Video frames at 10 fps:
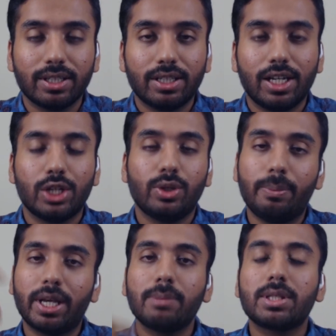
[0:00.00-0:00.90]
And so it
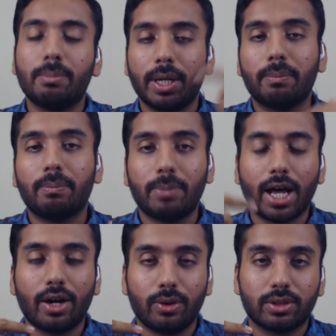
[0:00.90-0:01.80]
becomes a big
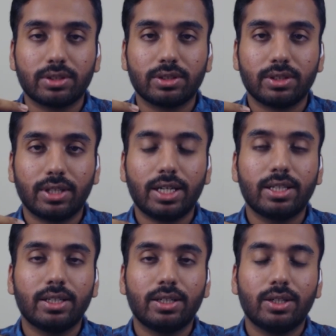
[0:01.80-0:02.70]
paradox, right?
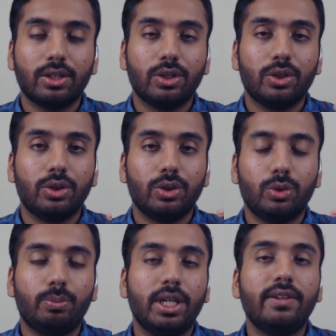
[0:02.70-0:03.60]
You
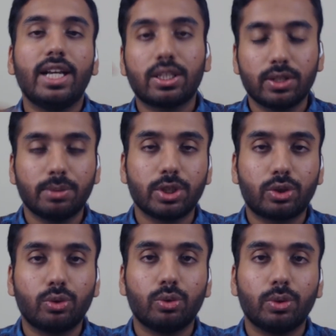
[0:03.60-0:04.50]
believe naturalism is
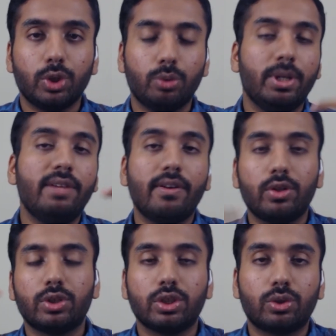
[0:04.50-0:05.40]
true, you believe
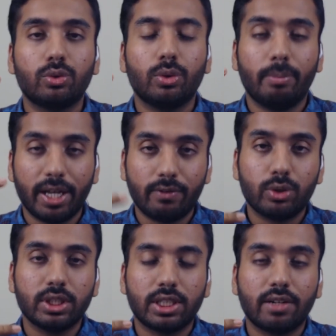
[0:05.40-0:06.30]
evolution is true, but
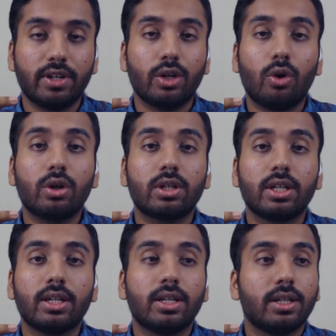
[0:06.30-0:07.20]
evolution is driven
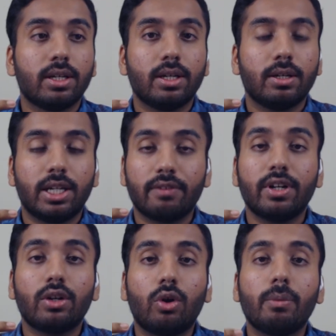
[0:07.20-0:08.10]

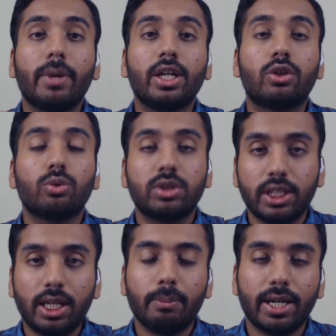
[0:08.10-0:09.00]
not by
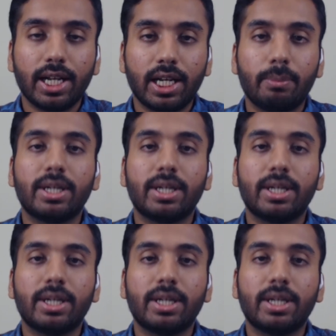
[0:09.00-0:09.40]
truth-seeking mentality, but